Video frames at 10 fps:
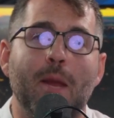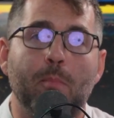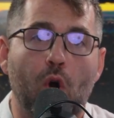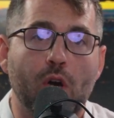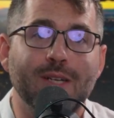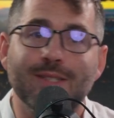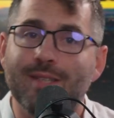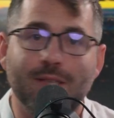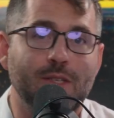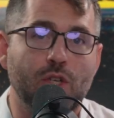that Bark
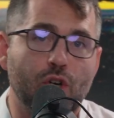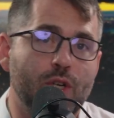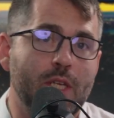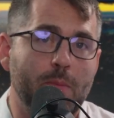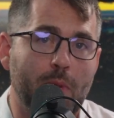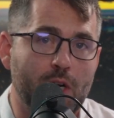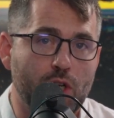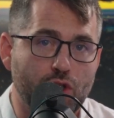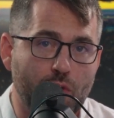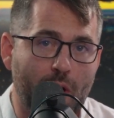doesn't currently
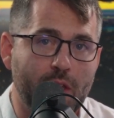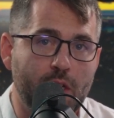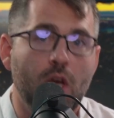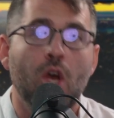monitor directly,